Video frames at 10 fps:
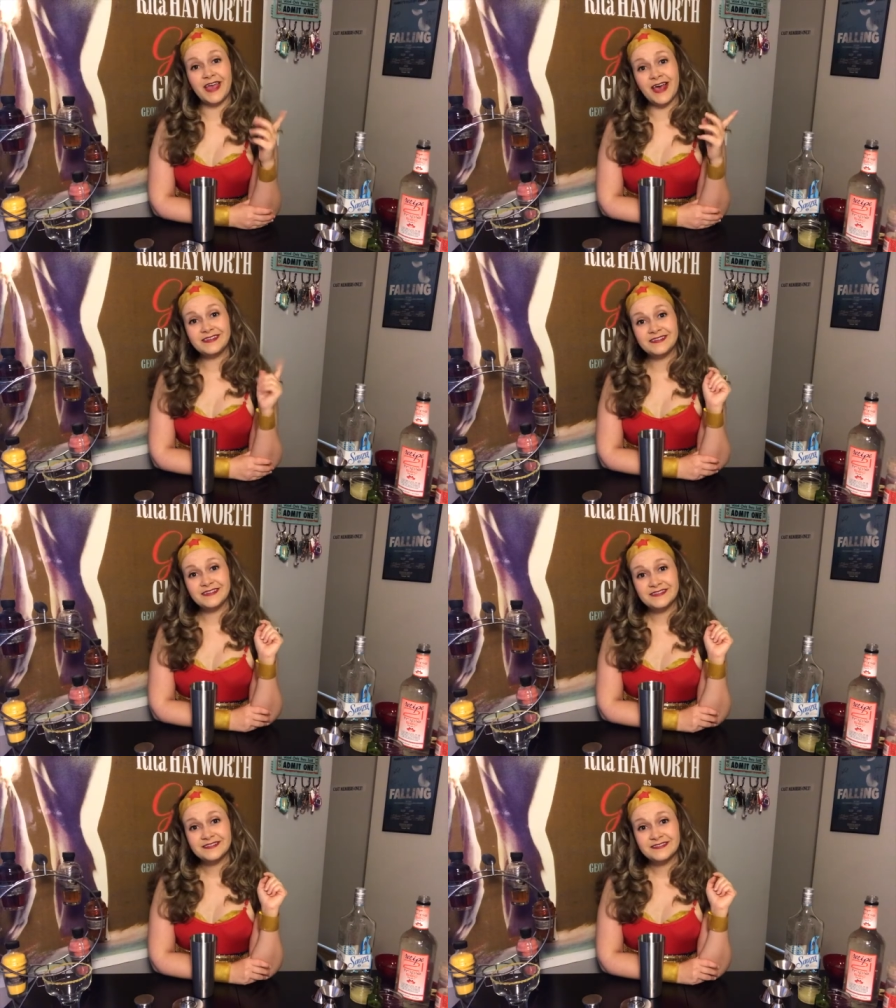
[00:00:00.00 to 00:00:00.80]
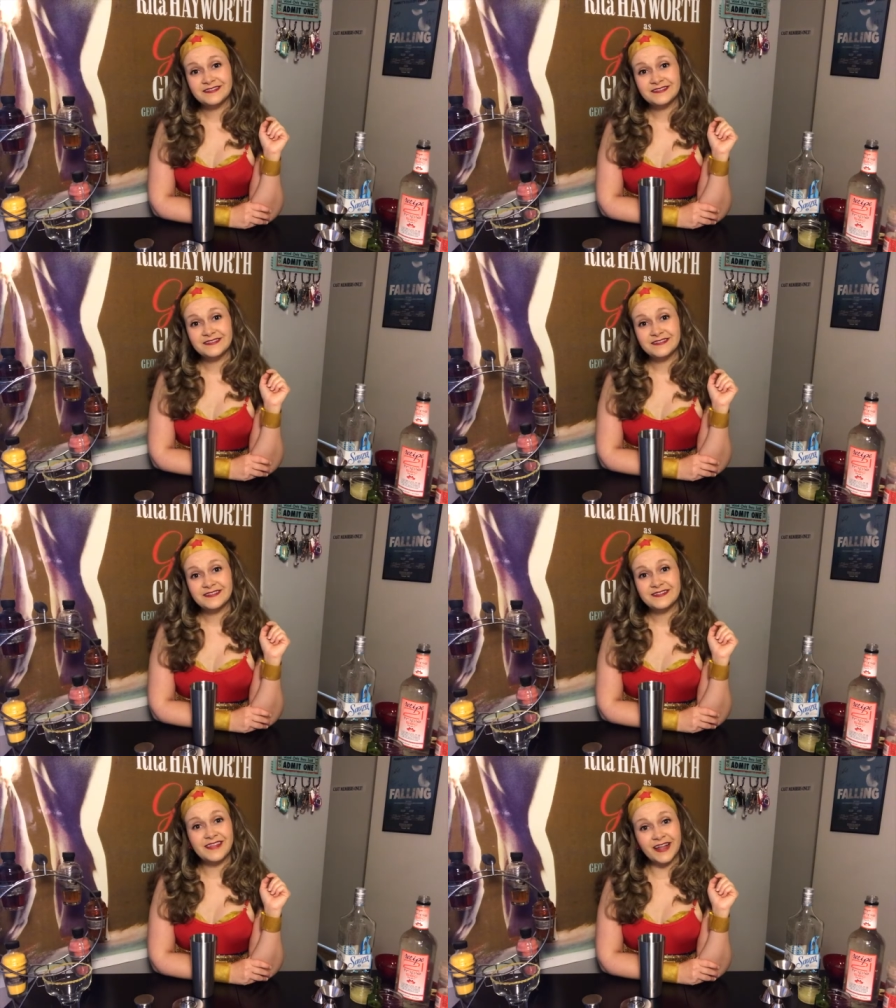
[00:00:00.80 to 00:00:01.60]
Yes,
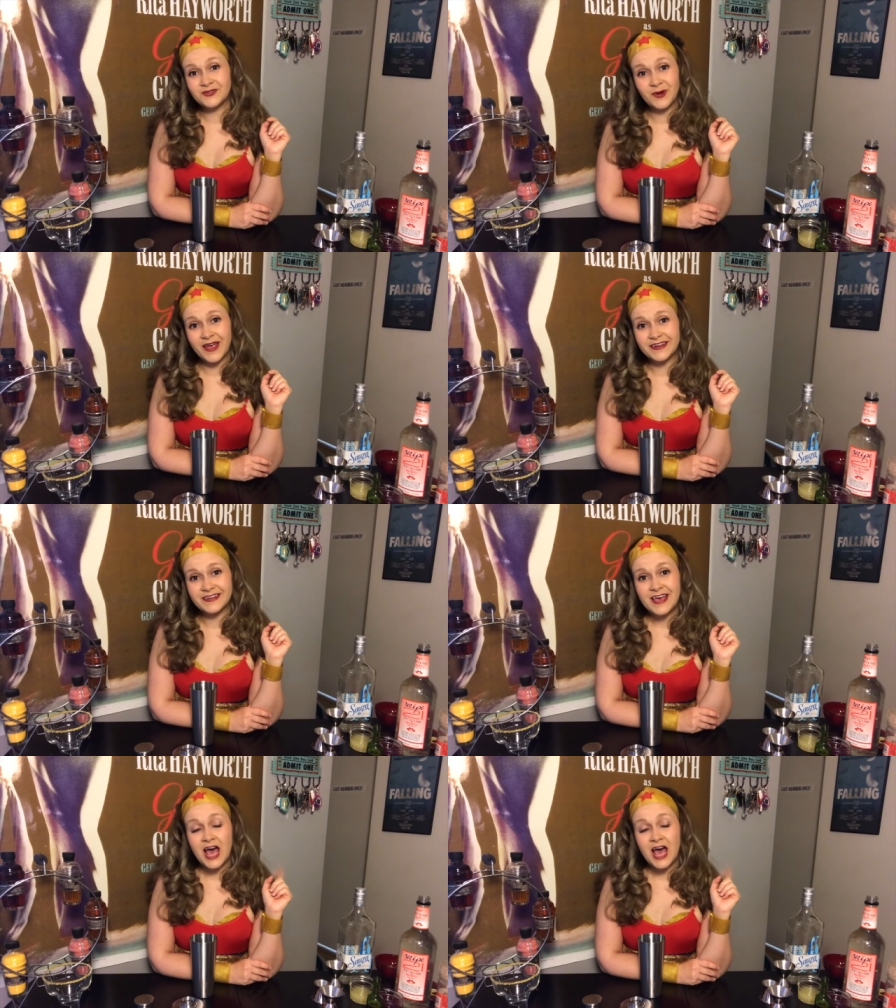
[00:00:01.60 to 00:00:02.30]
that's right.